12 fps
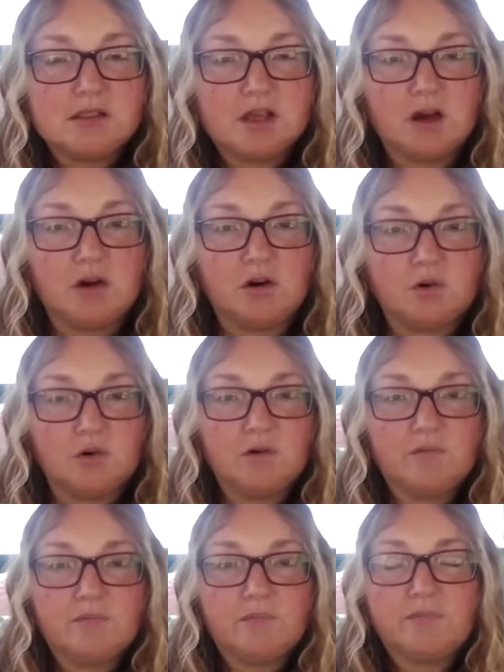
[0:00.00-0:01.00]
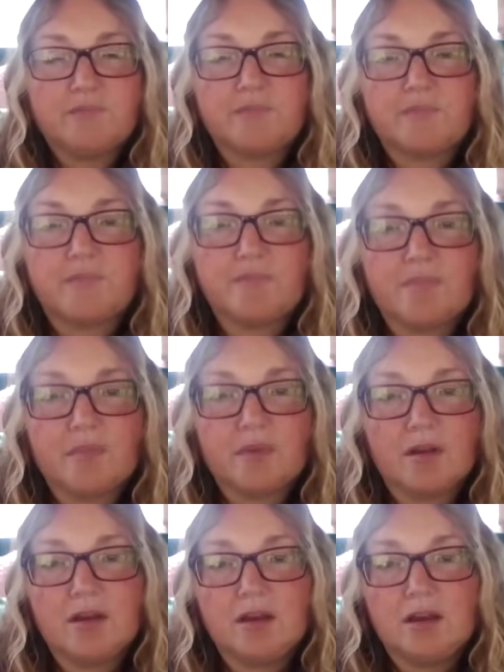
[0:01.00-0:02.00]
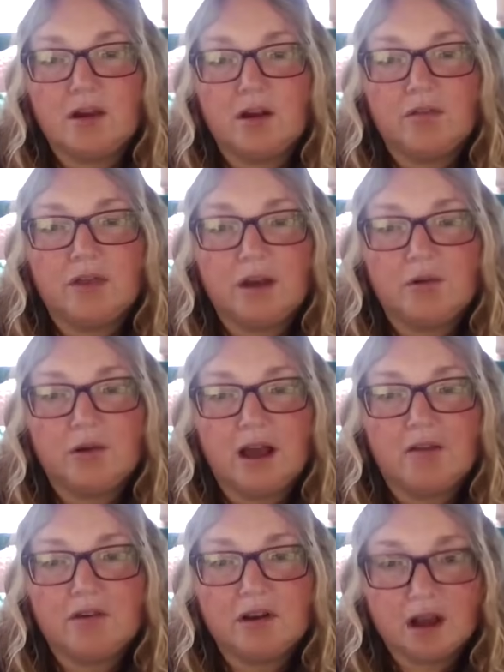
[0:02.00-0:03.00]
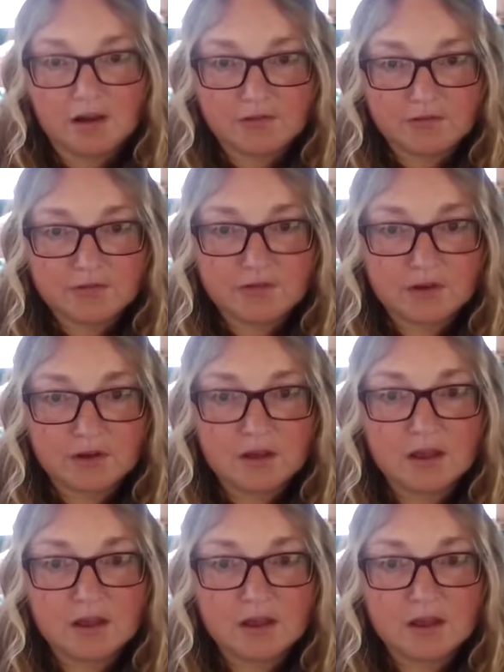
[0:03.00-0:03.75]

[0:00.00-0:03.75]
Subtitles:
So, they would have enough